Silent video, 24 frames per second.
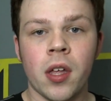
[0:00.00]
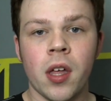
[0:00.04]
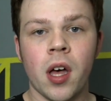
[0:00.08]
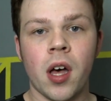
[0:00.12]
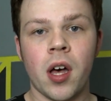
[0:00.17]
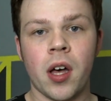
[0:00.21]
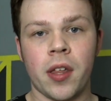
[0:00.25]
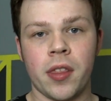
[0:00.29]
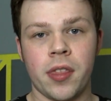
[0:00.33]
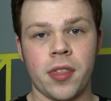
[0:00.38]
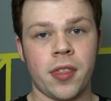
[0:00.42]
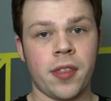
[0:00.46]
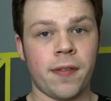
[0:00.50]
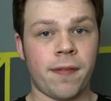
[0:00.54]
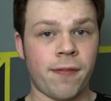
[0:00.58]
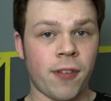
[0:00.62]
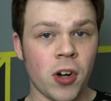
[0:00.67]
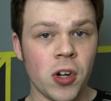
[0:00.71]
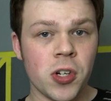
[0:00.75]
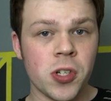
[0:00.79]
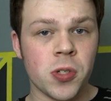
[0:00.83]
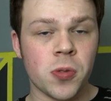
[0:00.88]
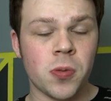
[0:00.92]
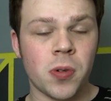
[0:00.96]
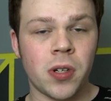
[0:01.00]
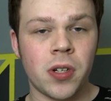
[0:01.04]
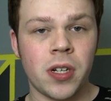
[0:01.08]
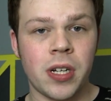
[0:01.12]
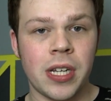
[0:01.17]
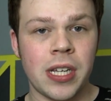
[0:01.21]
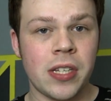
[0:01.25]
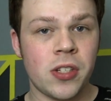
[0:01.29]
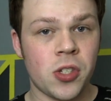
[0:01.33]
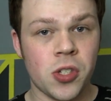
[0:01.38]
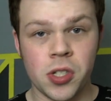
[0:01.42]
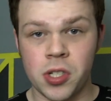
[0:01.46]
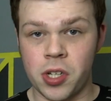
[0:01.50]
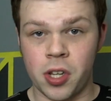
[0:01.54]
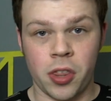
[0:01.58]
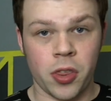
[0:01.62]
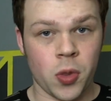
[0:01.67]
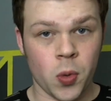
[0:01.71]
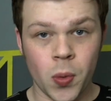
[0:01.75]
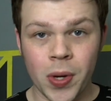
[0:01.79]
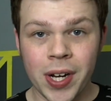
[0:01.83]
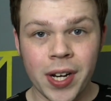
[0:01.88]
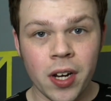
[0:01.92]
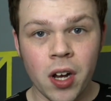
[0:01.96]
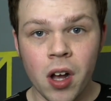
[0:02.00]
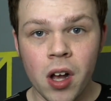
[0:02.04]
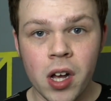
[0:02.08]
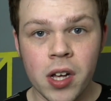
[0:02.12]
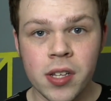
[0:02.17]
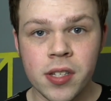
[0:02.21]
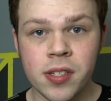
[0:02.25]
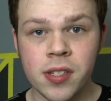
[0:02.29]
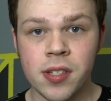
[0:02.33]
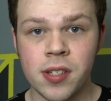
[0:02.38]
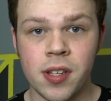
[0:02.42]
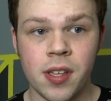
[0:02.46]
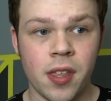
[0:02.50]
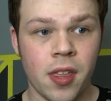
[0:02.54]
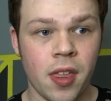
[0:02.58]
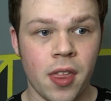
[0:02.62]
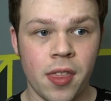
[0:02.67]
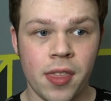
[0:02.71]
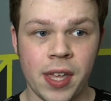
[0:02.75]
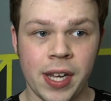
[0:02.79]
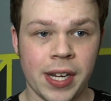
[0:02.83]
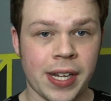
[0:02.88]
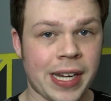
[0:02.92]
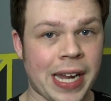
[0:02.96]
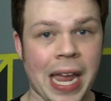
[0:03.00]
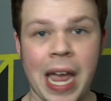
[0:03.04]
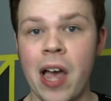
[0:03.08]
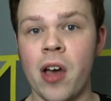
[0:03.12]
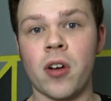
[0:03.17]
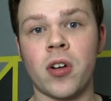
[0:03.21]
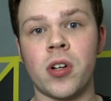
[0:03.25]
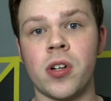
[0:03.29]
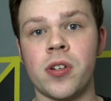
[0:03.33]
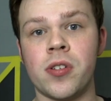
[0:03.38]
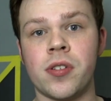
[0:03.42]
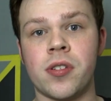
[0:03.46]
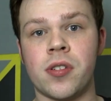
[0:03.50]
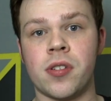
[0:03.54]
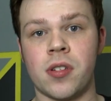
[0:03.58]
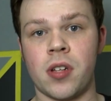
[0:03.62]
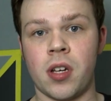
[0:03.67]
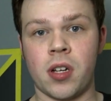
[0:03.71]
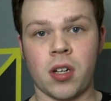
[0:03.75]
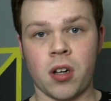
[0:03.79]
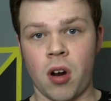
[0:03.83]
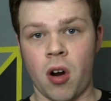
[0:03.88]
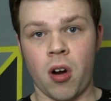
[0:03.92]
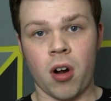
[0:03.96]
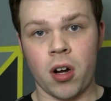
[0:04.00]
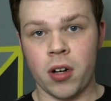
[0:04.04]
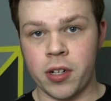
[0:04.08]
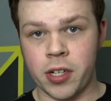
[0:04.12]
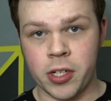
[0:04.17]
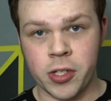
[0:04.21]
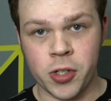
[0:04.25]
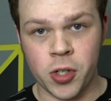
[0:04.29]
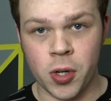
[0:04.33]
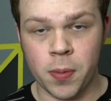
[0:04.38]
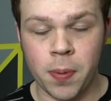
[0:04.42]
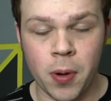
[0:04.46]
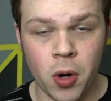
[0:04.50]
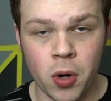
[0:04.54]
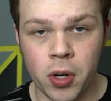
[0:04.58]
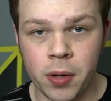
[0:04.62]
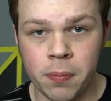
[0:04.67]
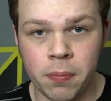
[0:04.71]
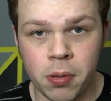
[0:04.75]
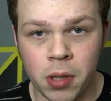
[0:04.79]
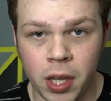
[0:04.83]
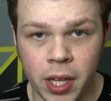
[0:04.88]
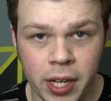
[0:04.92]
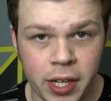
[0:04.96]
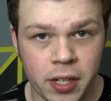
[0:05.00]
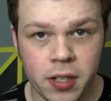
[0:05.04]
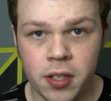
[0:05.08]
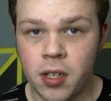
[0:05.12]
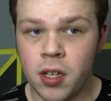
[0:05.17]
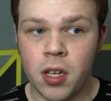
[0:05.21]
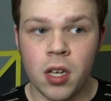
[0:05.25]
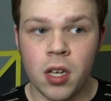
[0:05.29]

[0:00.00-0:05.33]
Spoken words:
The first one is just a 3 cost that counters a card that your opponent played.